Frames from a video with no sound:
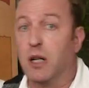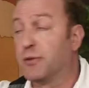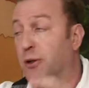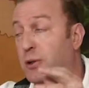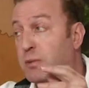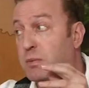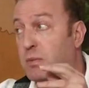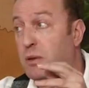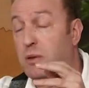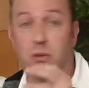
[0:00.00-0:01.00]
for
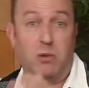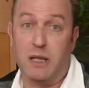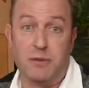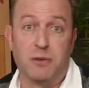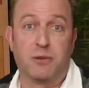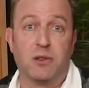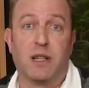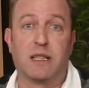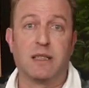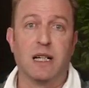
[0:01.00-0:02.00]
whatever food
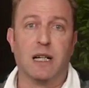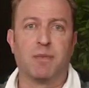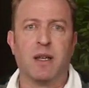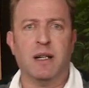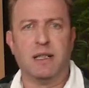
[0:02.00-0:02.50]
they could get.